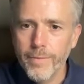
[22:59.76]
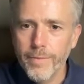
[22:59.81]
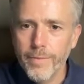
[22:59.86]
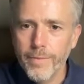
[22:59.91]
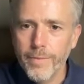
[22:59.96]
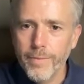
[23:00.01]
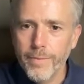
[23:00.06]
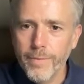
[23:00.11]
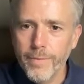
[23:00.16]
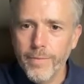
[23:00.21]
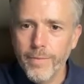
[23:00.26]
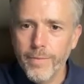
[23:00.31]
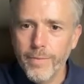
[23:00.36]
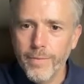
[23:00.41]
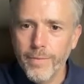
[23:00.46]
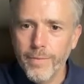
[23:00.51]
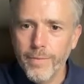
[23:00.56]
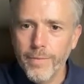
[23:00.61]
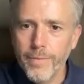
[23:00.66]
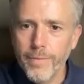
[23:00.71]

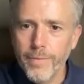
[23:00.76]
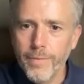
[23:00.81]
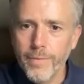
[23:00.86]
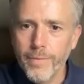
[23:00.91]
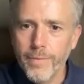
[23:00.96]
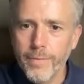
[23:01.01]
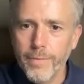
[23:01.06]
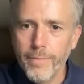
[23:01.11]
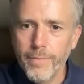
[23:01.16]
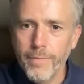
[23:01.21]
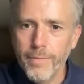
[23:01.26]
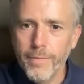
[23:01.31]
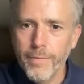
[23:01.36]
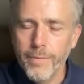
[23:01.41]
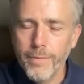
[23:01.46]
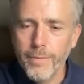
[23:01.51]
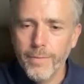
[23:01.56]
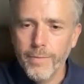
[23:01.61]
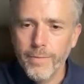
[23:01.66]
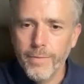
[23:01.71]

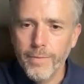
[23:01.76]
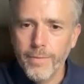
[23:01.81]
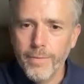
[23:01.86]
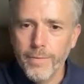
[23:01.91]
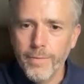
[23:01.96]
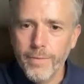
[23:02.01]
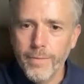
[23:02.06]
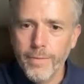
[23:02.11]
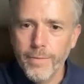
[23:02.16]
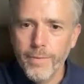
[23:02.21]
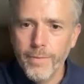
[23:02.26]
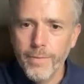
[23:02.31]
This person isn't speaking.